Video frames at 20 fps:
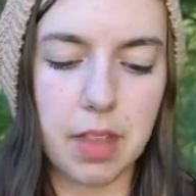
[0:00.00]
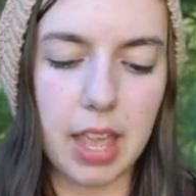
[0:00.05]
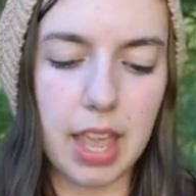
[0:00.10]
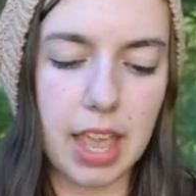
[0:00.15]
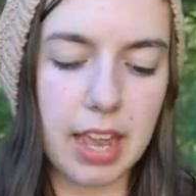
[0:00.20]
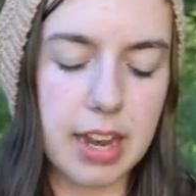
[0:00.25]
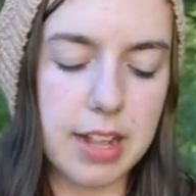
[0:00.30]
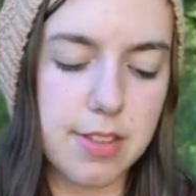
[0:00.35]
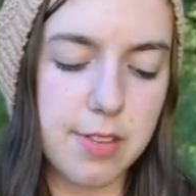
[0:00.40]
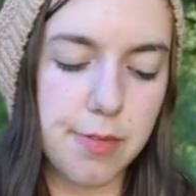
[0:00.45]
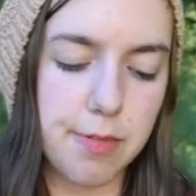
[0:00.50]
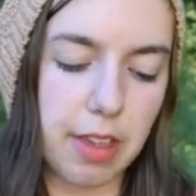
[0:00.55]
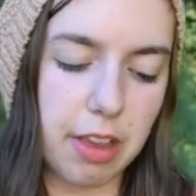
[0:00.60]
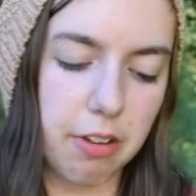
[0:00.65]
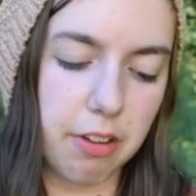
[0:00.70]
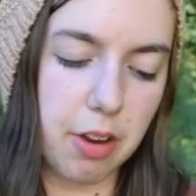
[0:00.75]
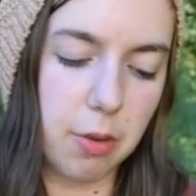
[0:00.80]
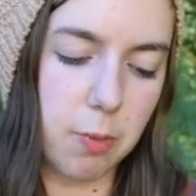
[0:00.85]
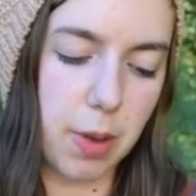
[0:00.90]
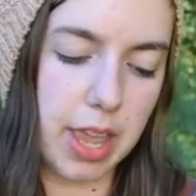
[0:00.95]
And its
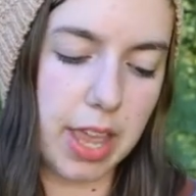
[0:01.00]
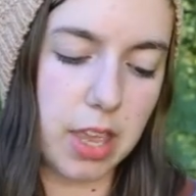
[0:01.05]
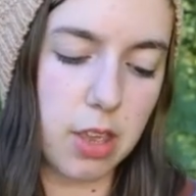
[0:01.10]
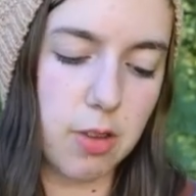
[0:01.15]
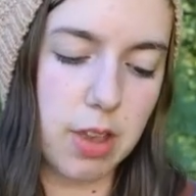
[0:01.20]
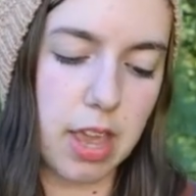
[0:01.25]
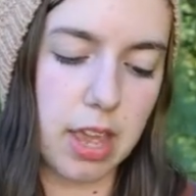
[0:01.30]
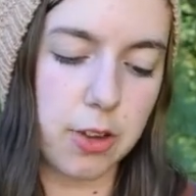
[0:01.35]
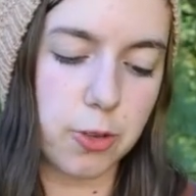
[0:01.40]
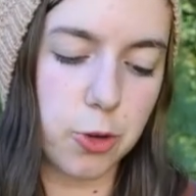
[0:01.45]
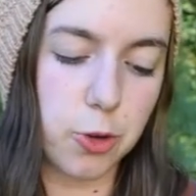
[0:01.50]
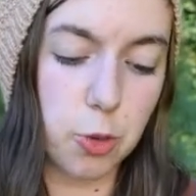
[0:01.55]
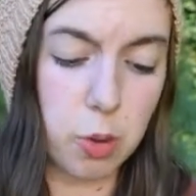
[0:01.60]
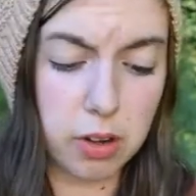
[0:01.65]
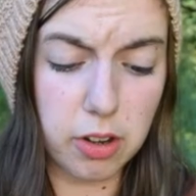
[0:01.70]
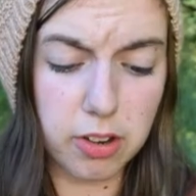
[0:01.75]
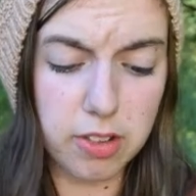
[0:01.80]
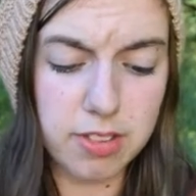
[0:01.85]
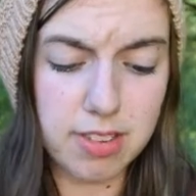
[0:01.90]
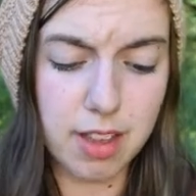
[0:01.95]
fingering weight, you get
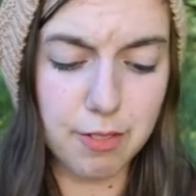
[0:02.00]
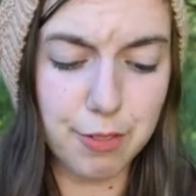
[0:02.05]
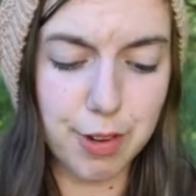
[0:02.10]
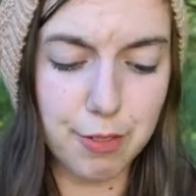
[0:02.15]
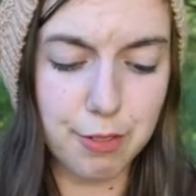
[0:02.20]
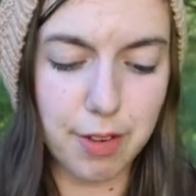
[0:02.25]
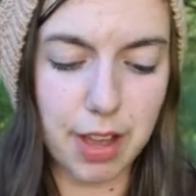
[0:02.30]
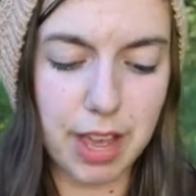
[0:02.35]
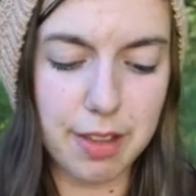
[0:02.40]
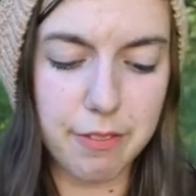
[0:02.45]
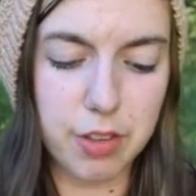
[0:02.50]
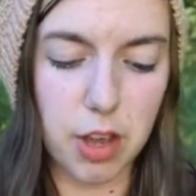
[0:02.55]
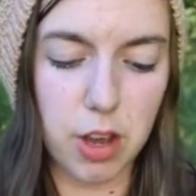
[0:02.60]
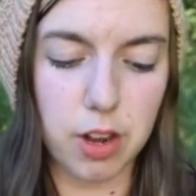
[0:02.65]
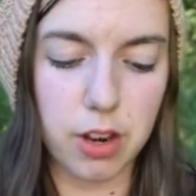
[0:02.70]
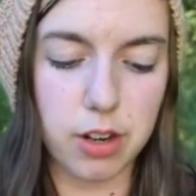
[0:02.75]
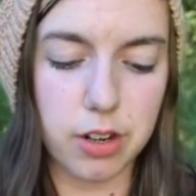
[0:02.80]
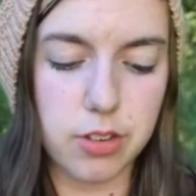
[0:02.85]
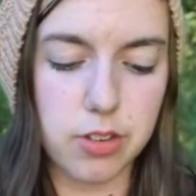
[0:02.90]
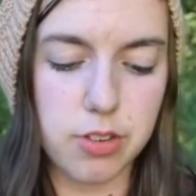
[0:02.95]
275
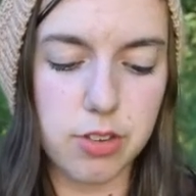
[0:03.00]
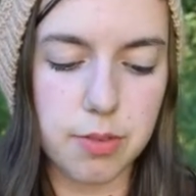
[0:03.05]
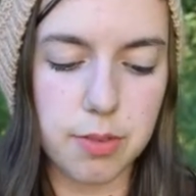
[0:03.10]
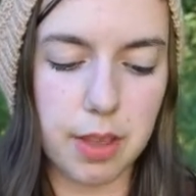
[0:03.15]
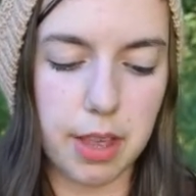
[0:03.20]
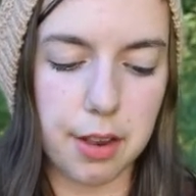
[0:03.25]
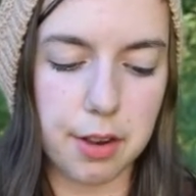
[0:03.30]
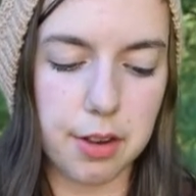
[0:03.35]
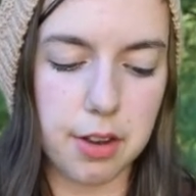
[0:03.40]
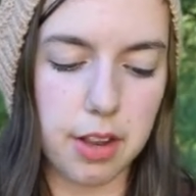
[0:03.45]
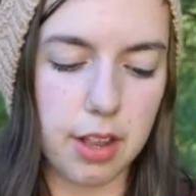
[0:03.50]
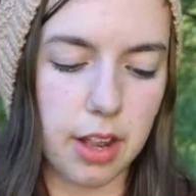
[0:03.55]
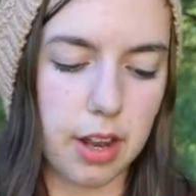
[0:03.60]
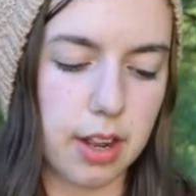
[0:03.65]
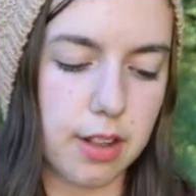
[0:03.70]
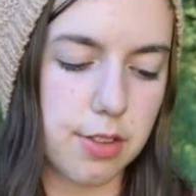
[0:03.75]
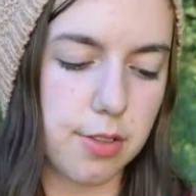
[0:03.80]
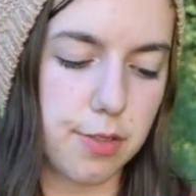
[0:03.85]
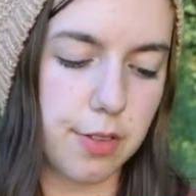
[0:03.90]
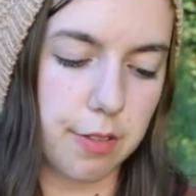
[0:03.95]
yards and
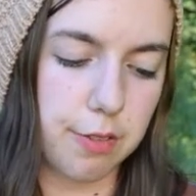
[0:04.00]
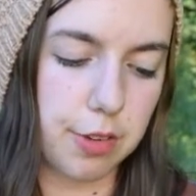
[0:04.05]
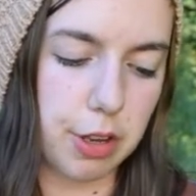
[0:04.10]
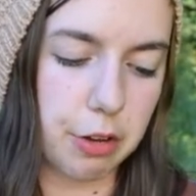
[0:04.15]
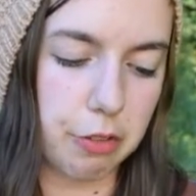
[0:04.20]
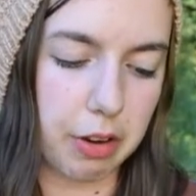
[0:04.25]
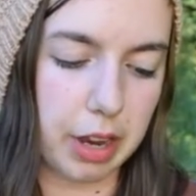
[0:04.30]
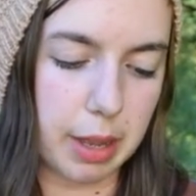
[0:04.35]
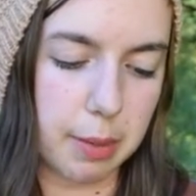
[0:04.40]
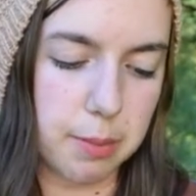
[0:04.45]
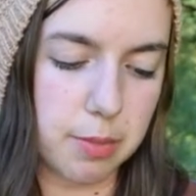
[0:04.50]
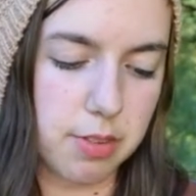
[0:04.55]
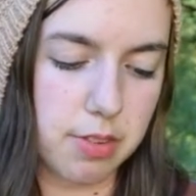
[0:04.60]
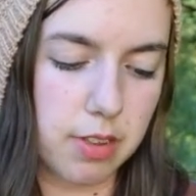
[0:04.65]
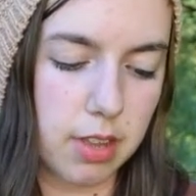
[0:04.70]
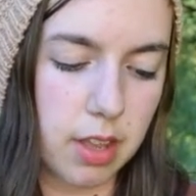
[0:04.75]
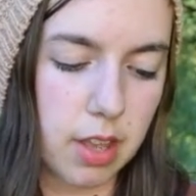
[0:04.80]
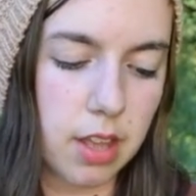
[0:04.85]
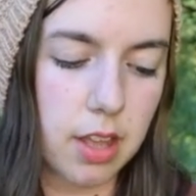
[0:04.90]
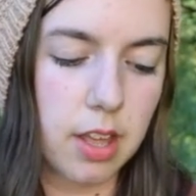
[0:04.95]
it's 50 grams
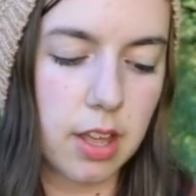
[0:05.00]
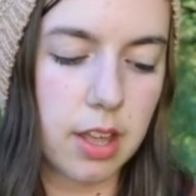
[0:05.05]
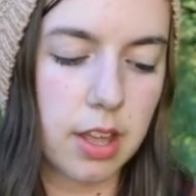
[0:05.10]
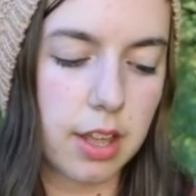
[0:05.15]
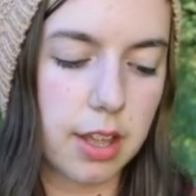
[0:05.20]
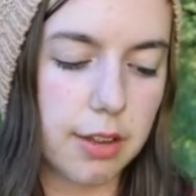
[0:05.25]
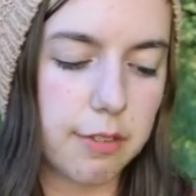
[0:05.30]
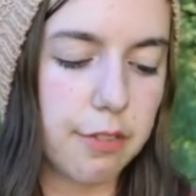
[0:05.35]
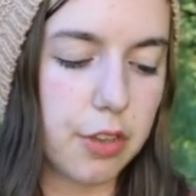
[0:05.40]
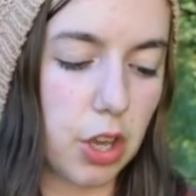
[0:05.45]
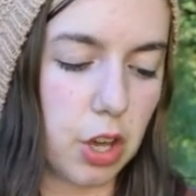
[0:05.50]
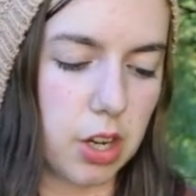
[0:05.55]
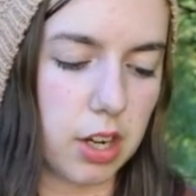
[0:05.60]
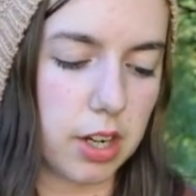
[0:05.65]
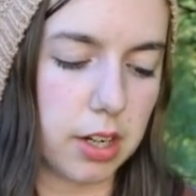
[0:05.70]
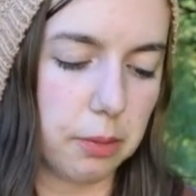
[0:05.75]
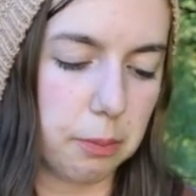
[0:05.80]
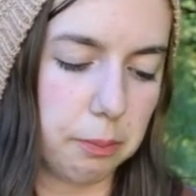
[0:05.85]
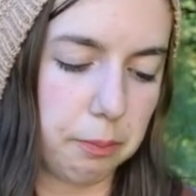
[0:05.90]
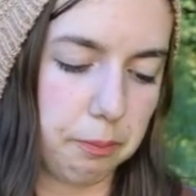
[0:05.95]
of
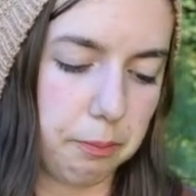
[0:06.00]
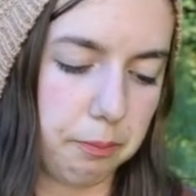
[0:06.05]
yarn.